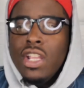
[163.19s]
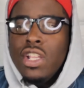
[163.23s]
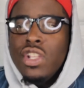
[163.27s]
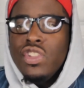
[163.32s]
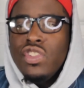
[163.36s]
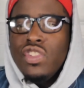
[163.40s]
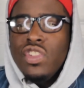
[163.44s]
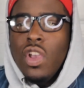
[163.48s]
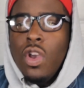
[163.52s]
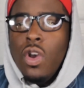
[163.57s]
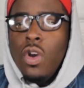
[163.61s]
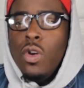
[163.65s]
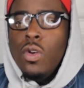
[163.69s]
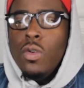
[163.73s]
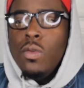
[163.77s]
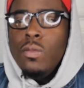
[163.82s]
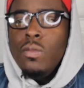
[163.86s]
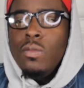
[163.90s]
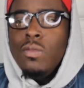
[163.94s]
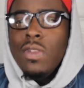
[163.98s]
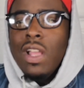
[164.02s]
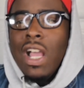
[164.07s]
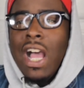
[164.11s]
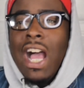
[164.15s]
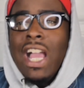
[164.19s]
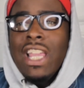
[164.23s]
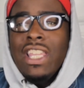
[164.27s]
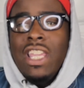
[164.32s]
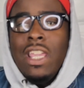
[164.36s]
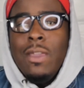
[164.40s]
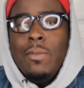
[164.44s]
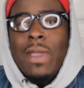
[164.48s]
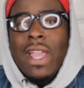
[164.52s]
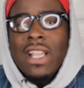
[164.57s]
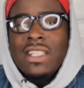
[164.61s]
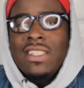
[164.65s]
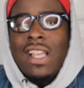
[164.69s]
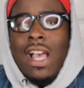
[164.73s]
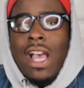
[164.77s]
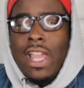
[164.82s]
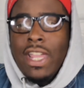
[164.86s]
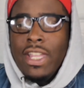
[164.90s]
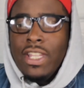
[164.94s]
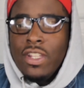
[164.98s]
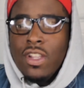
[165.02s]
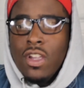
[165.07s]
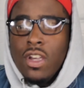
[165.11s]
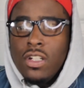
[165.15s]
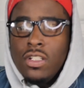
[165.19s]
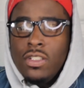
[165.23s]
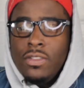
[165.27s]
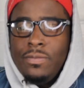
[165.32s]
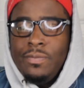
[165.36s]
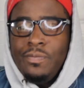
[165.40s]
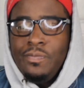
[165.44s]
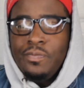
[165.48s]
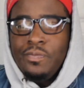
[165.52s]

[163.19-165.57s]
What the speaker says: so I get back to Ike, y'all.